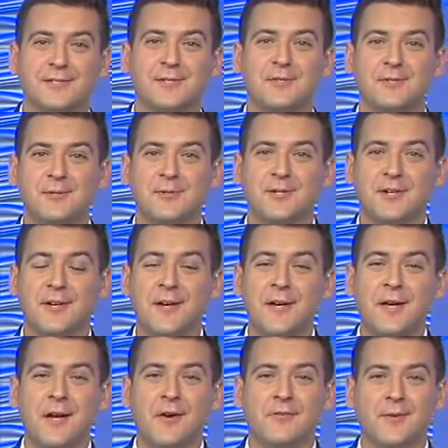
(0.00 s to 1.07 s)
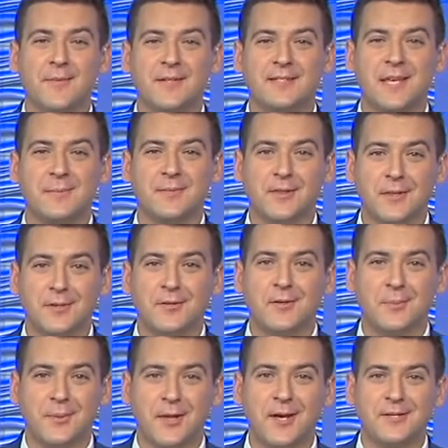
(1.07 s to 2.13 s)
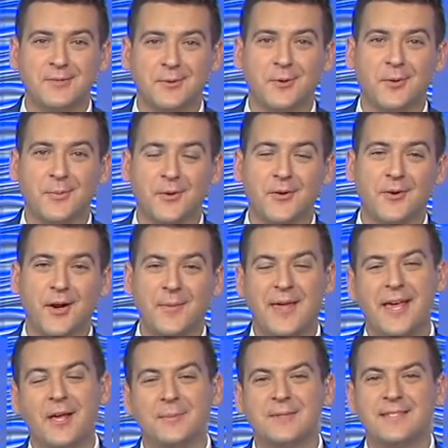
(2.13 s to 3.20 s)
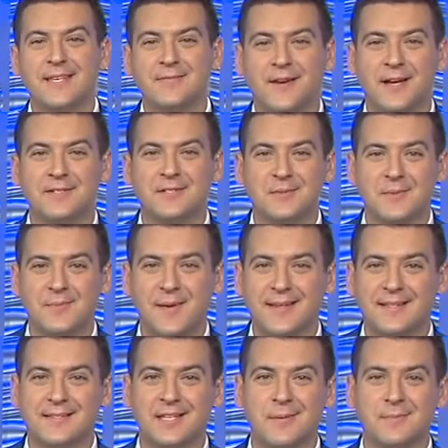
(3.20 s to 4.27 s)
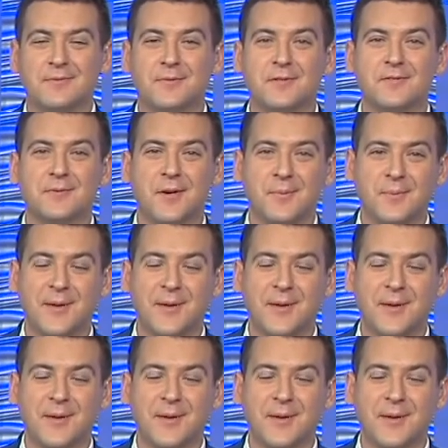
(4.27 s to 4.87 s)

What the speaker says: Jr. from the team's Learn, Play, Score program. He helped Steve Yzerman make the team's first-round pick